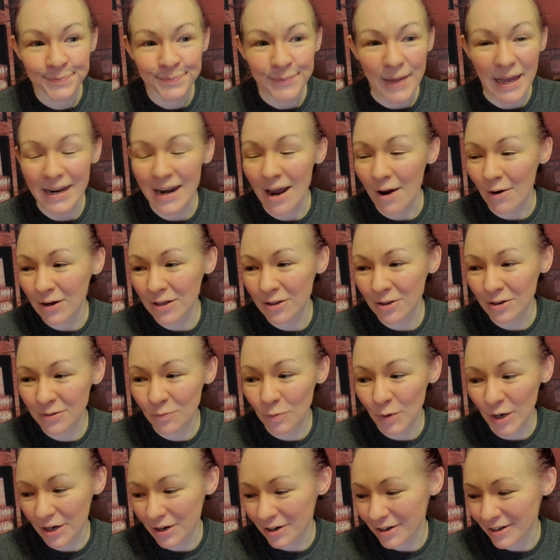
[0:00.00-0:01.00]
And now I look
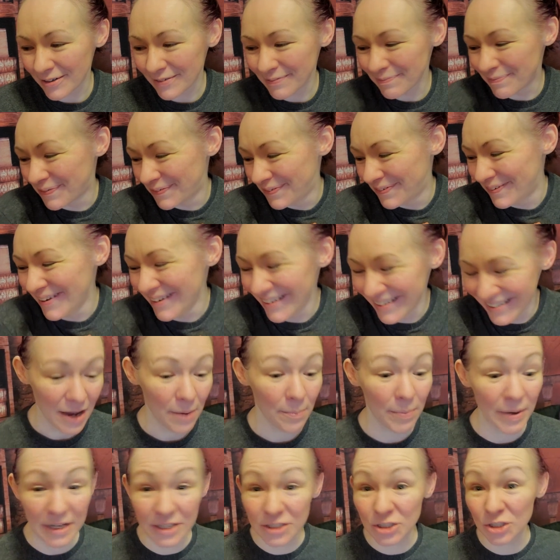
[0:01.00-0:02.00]
weird.
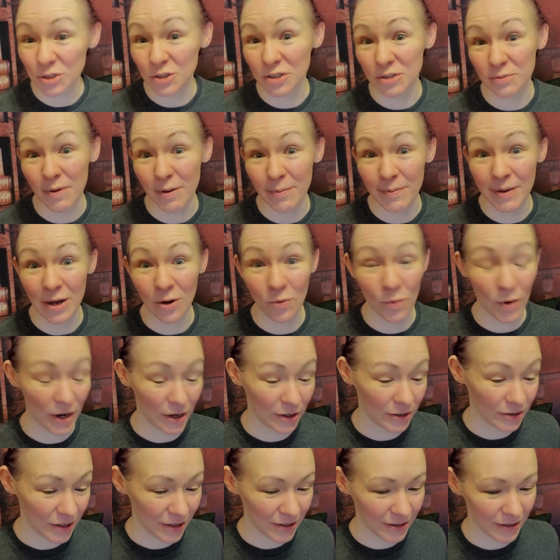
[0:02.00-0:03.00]
But he's used to me being
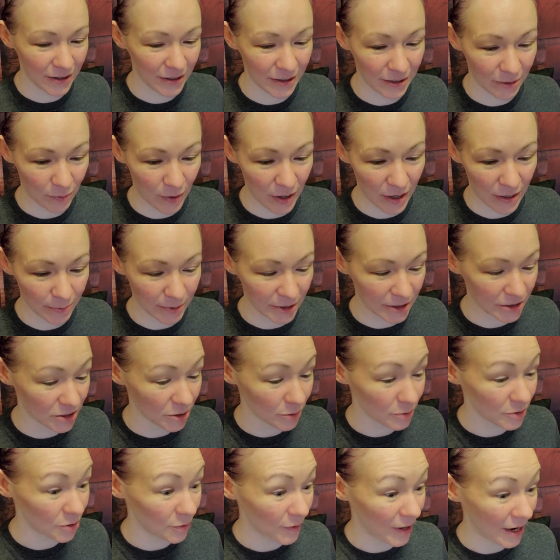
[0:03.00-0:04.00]
weird uh, randomly, so
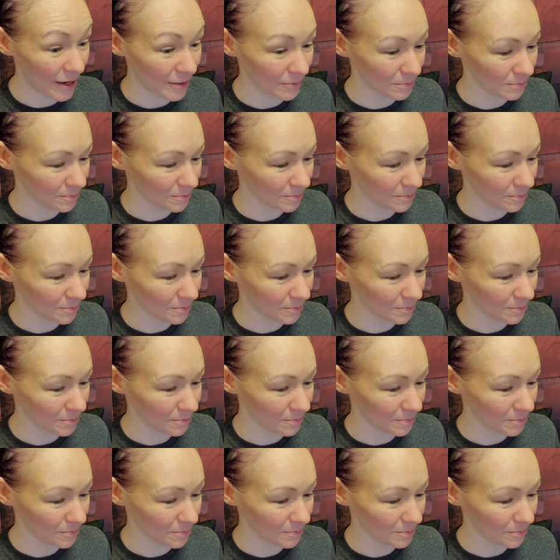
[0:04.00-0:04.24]
it's okay.